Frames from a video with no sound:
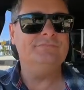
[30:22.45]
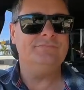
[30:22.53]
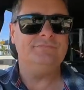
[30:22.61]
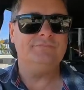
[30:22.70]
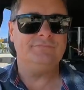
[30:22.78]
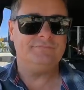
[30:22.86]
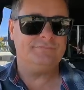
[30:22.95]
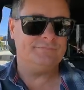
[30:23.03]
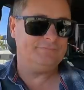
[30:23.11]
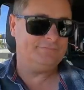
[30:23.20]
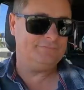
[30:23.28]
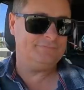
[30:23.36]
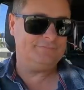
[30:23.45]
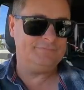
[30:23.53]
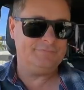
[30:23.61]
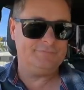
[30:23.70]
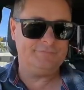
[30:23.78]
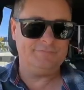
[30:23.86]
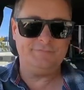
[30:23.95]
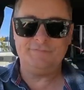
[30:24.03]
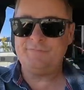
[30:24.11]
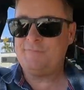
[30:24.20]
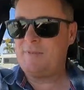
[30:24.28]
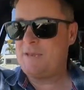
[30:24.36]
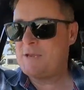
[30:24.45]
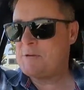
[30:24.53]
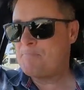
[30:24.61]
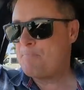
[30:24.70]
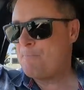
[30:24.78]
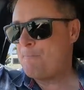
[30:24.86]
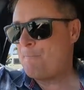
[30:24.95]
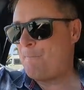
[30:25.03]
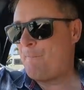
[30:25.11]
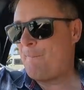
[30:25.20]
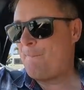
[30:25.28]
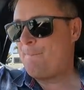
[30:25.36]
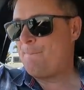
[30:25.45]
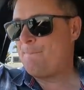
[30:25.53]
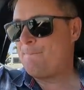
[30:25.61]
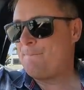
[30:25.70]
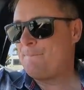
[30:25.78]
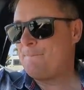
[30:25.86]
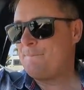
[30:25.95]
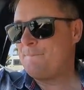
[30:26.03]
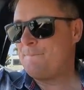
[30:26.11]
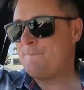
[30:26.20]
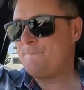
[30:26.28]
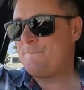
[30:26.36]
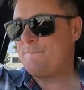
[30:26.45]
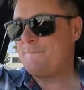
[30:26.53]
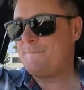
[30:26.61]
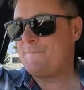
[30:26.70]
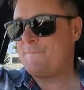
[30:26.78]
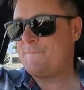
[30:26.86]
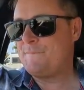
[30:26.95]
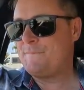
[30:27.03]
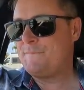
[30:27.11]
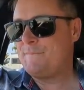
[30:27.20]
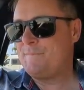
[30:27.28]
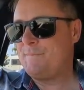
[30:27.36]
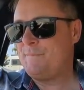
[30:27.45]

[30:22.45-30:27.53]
(silent)